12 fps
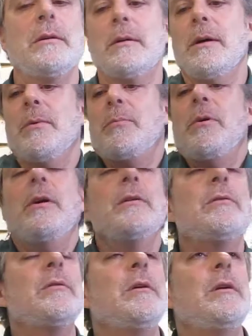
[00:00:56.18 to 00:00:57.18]
come
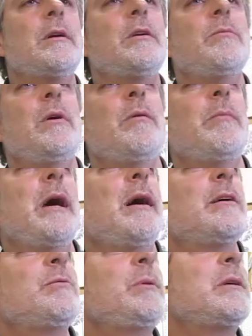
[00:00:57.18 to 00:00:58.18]
upon in a
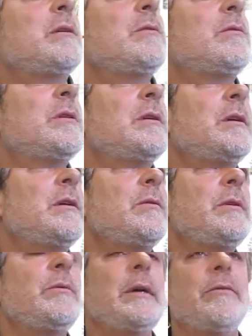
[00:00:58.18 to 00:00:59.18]
mass, because
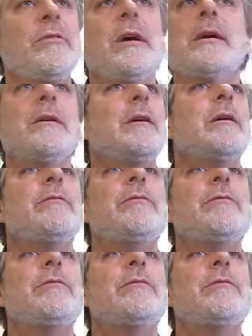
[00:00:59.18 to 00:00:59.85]
we have secondary